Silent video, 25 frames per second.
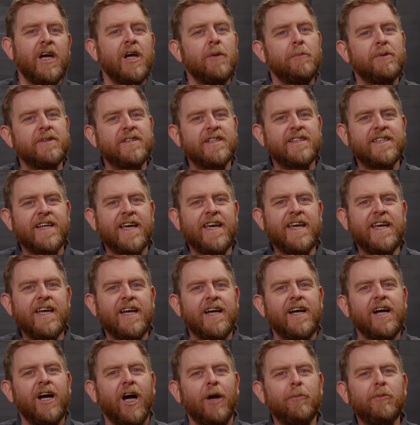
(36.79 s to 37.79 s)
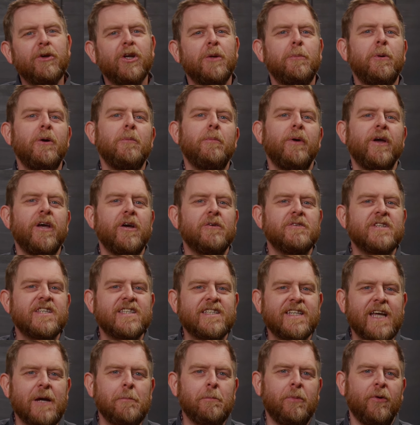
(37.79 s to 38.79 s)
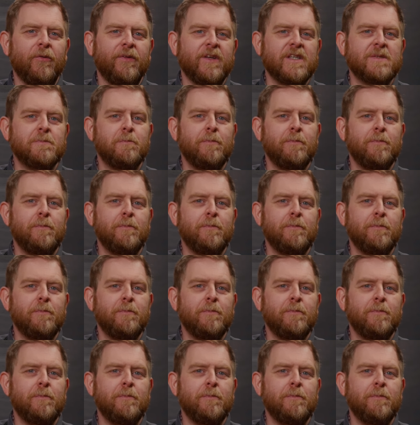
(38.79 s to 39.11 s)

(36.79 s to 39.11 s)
But today I'm going to put my own stamp on this